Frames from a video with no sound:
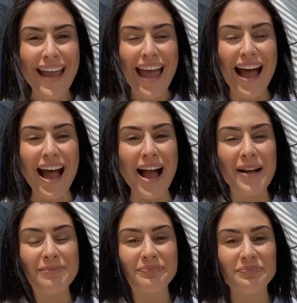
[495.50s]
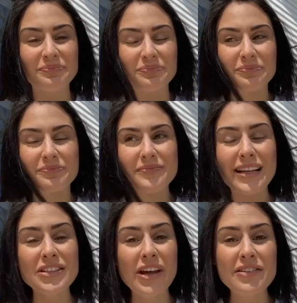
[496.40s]
So
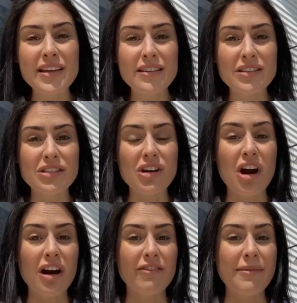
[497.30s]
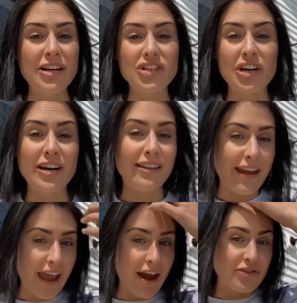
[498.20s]
that was like the start of my journey.
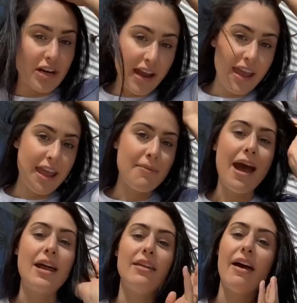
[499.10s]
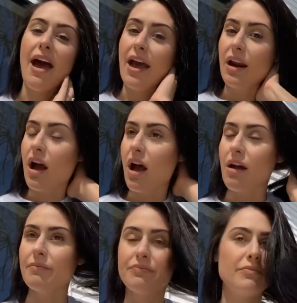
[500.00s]
Like, after I came out of that,
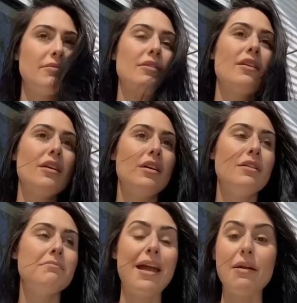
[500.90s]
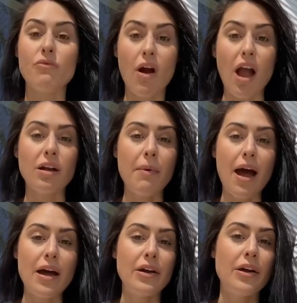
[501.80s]
my rock
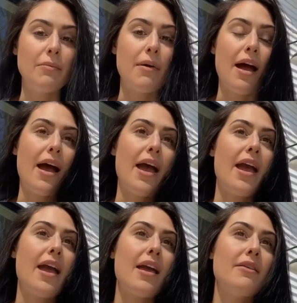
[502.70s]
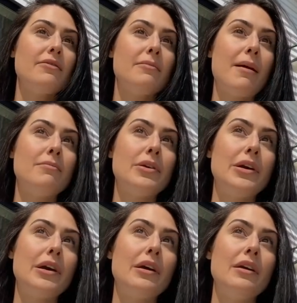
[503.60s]
bottom, I remember